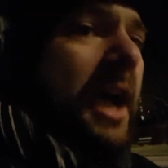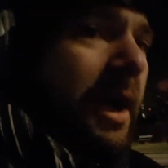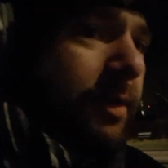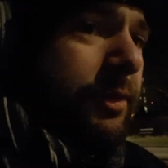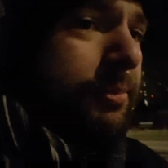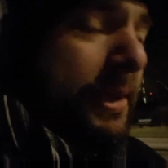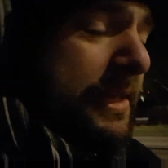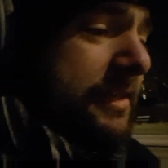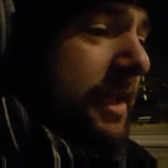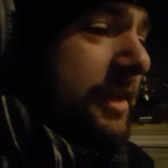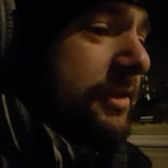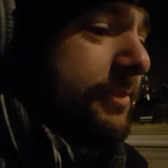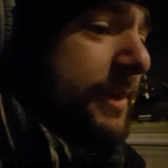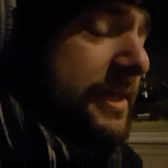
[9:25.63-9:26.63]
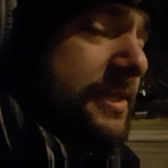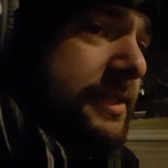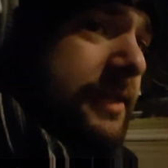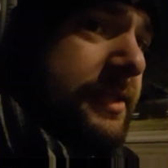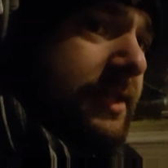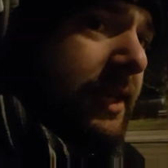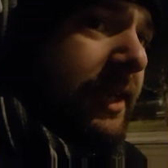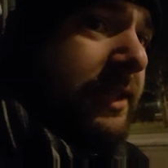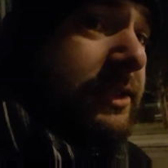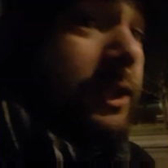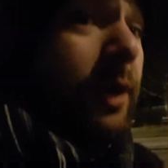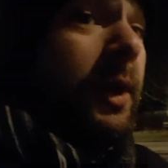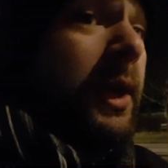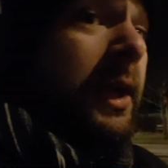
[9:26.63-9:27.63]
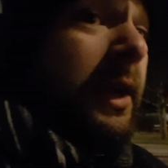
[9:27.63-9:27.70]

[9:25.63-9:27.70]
how you maintain your business. So